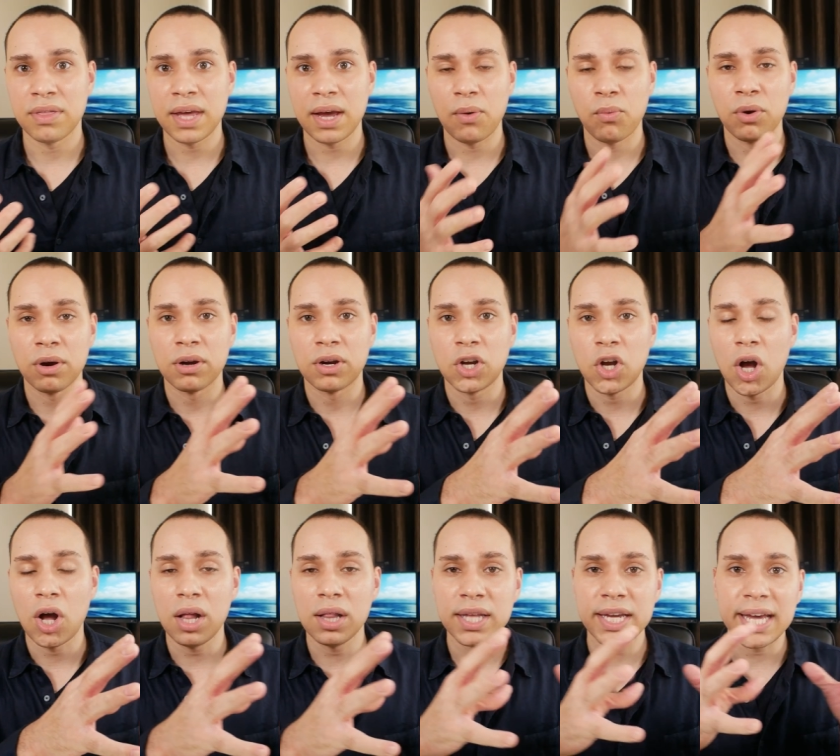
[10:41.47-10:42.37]
that we're
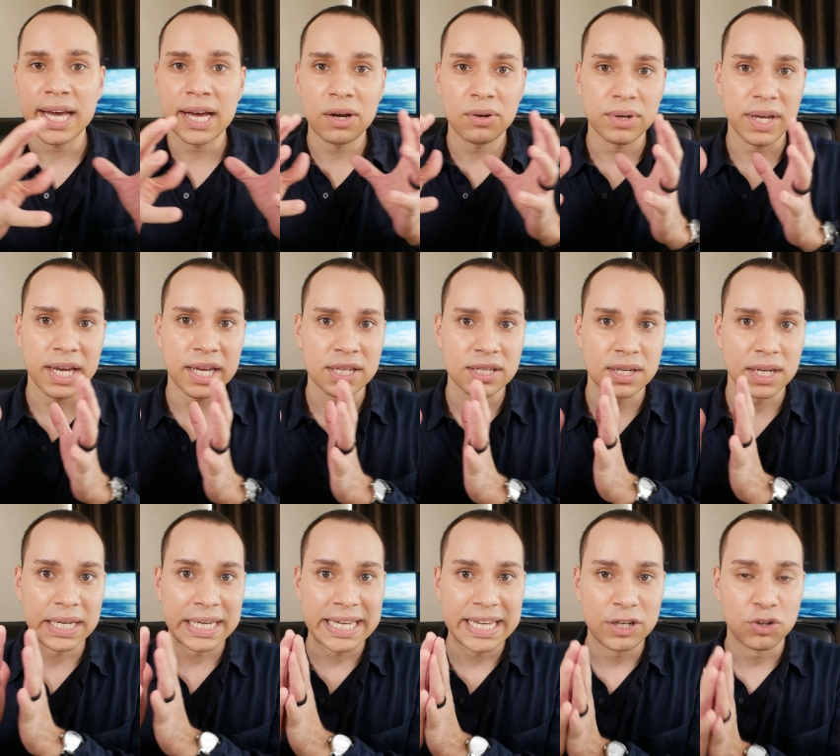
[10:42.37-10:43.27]
calling out
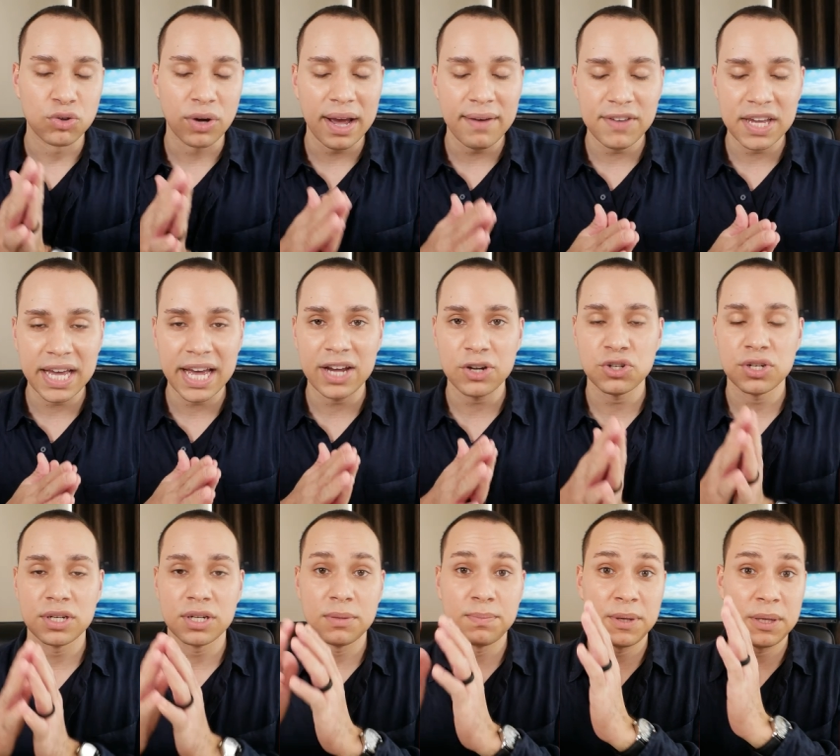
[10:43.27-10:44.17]
and driving
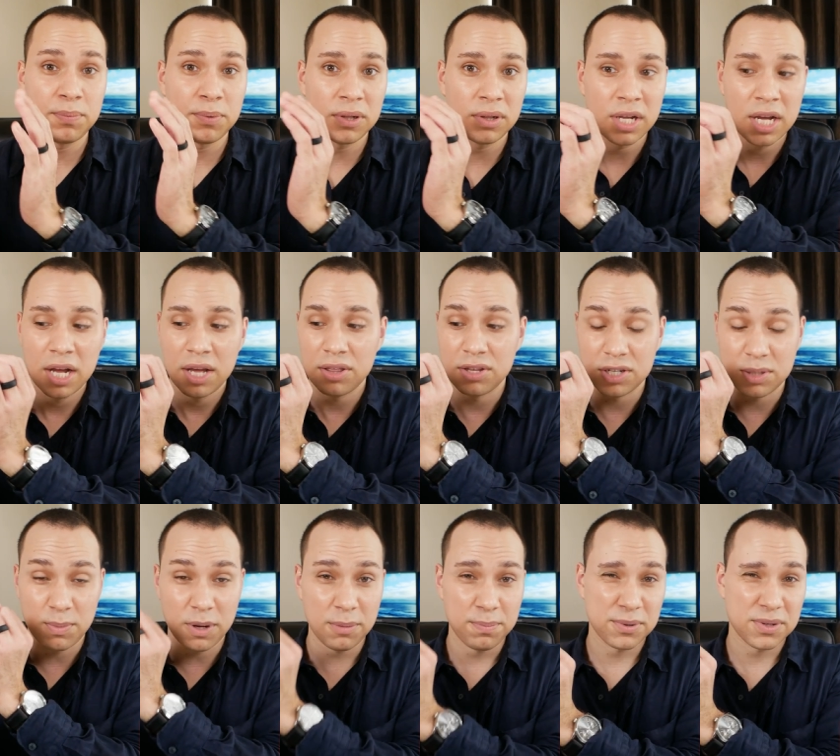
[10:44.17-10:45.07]
action to the people, the
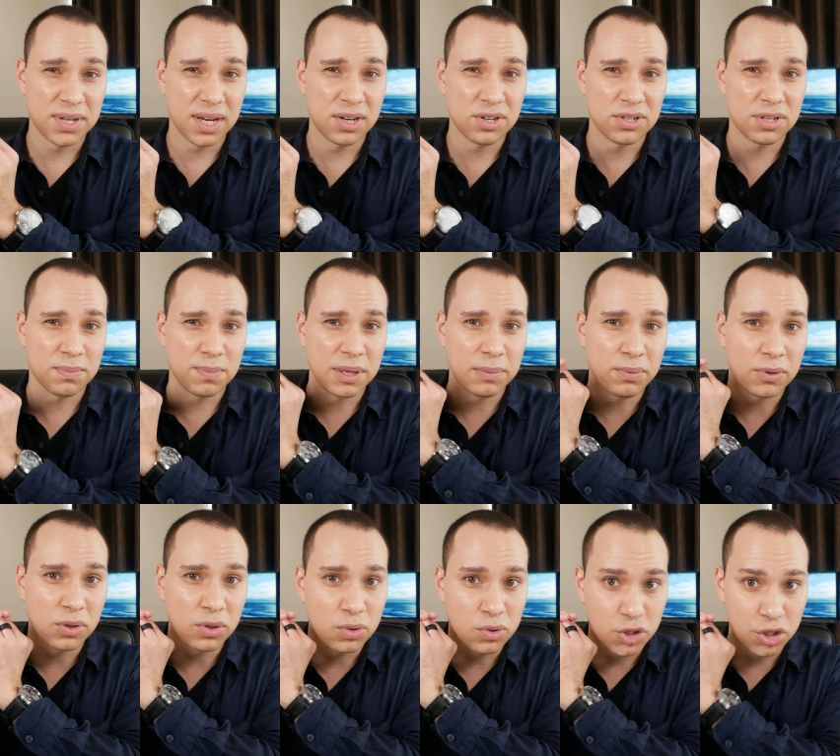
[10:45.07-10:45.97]
small percentage of
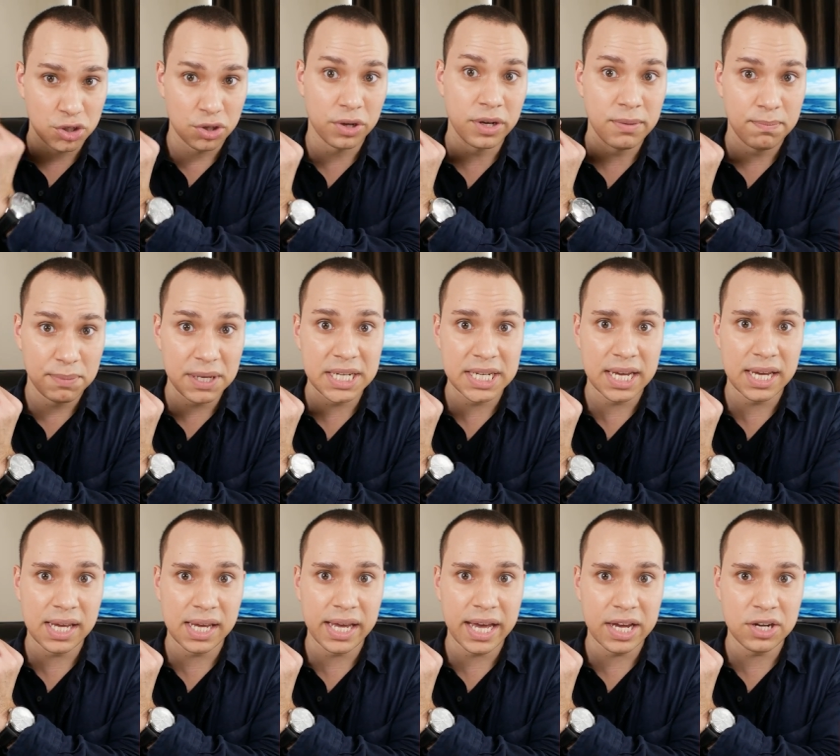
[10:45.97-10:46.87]
people who should be
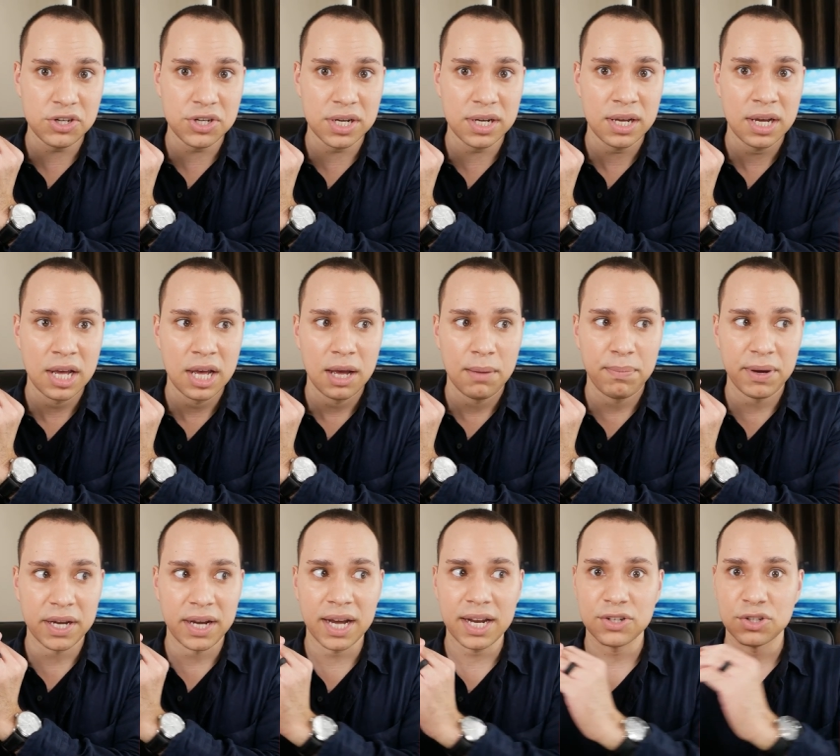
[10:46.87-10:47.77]
taking action,
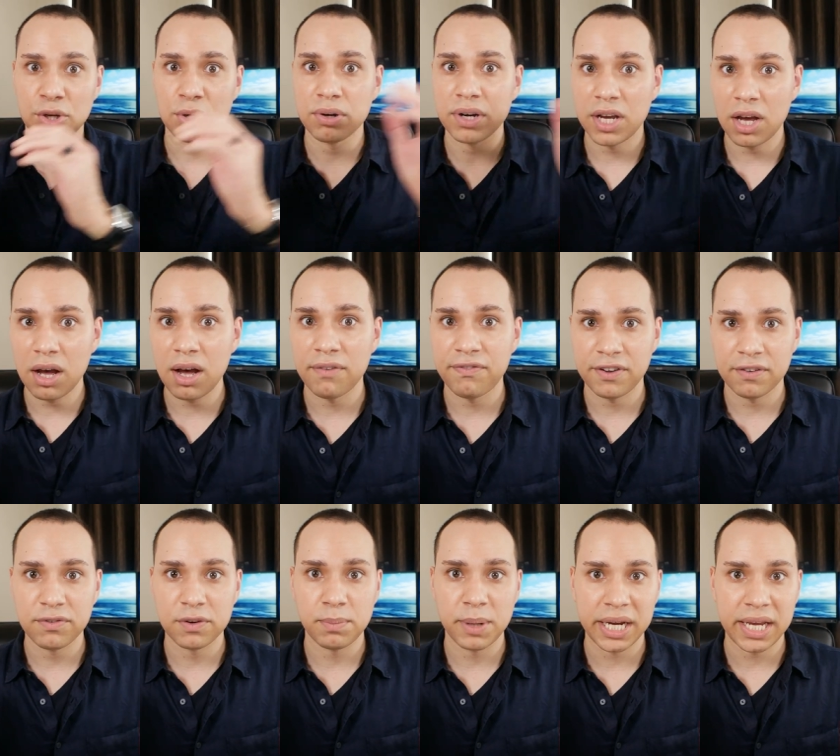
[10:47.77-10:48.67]
but not turning off
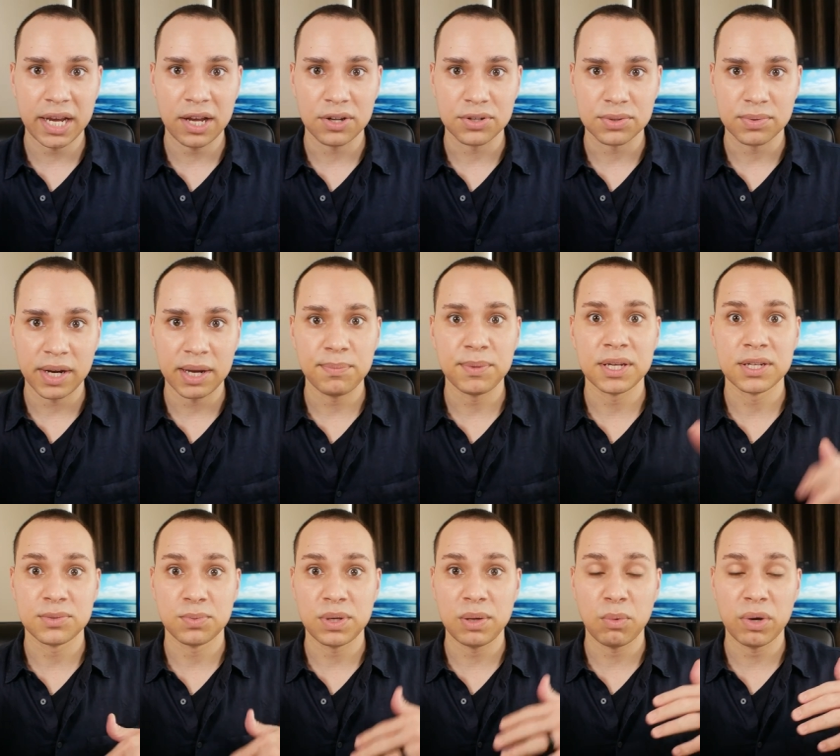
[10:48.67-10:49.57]
everybody else, right?
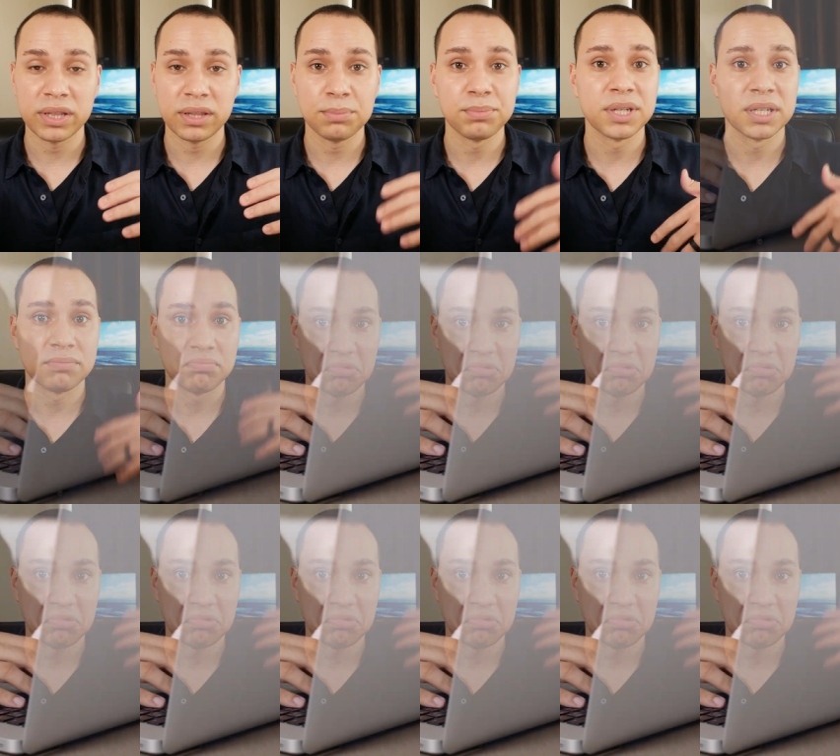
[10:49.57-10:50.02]
Because we want them to